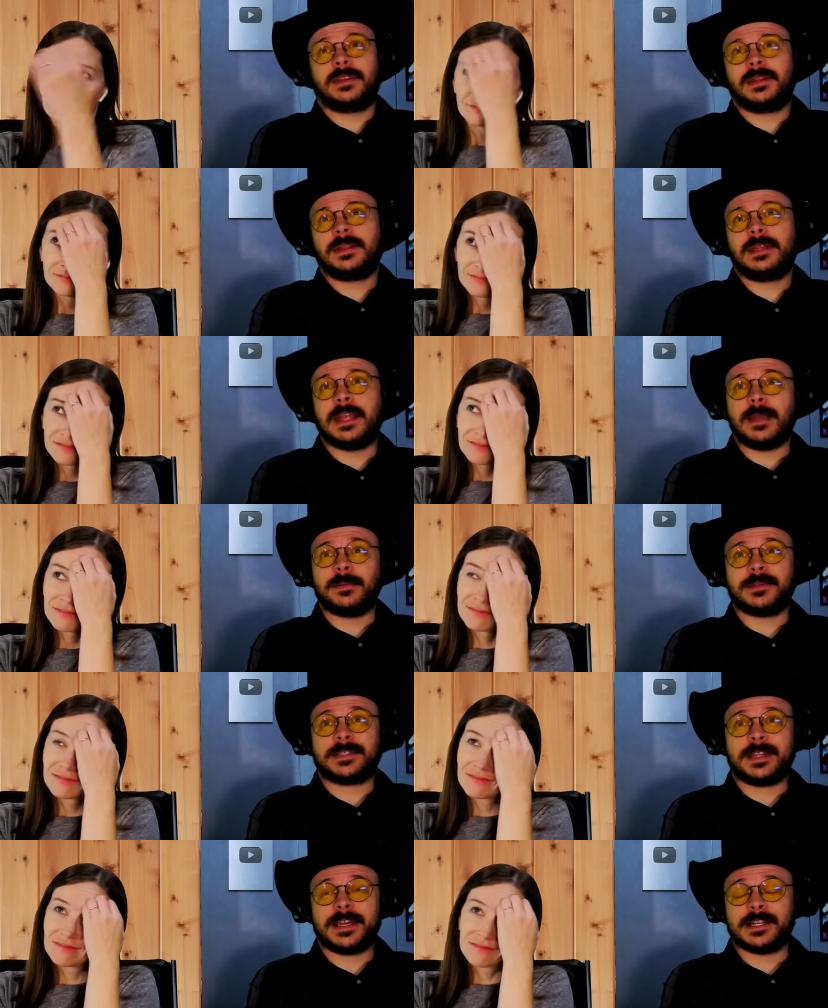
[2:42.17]

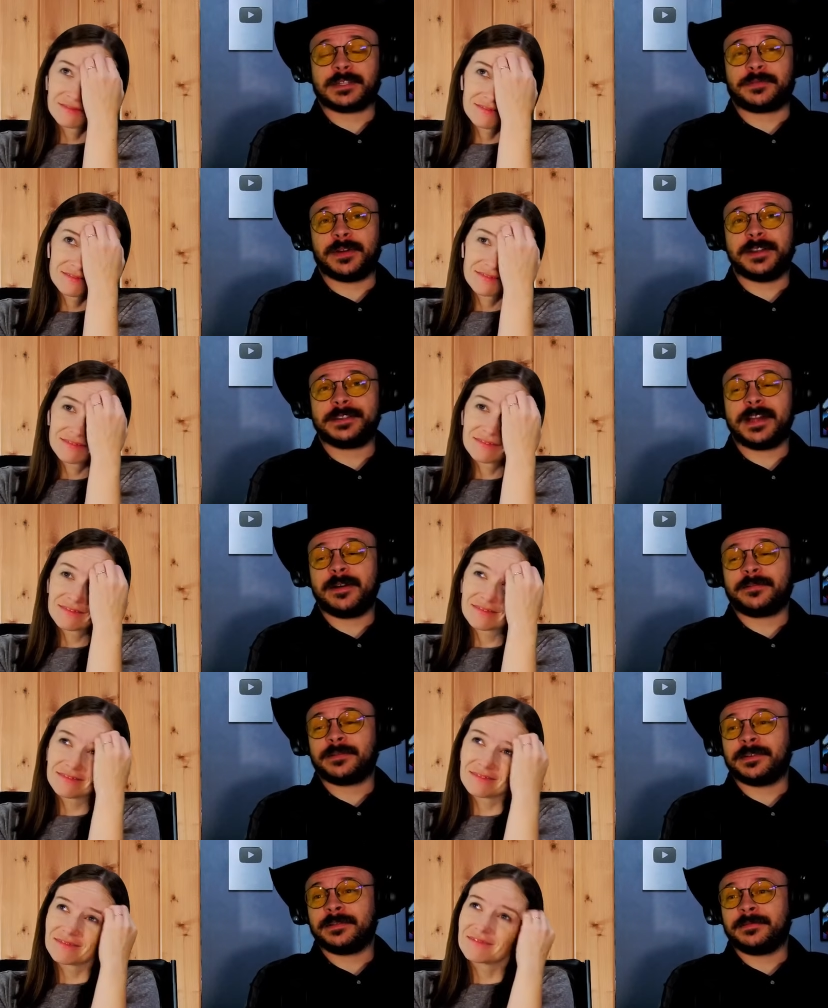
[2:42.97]
Speaker 1: Namond's taking his friends
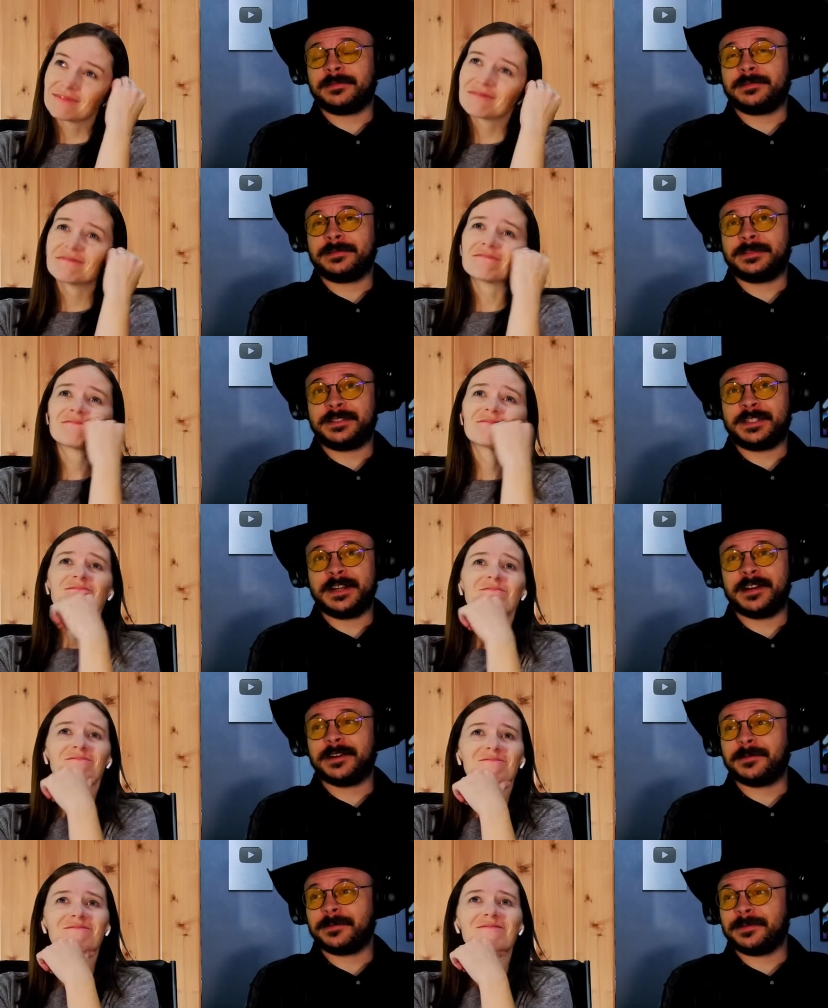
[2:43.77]
out for
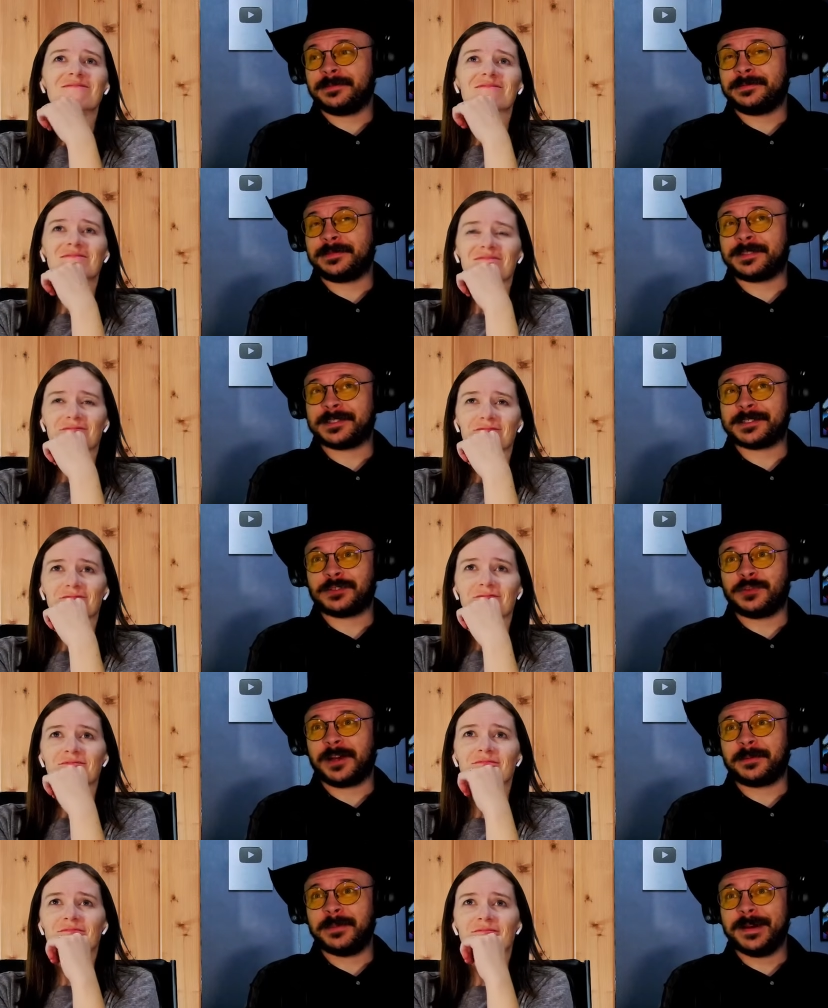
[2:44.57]
dinner with, with this
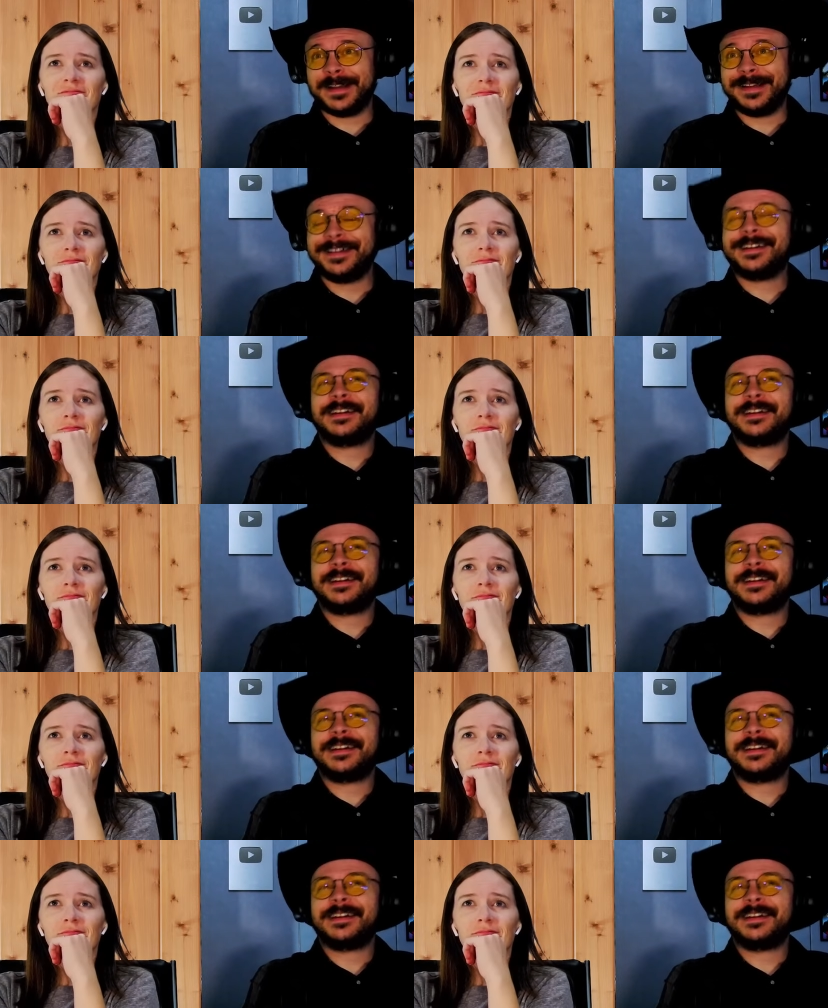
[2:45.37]
drug money.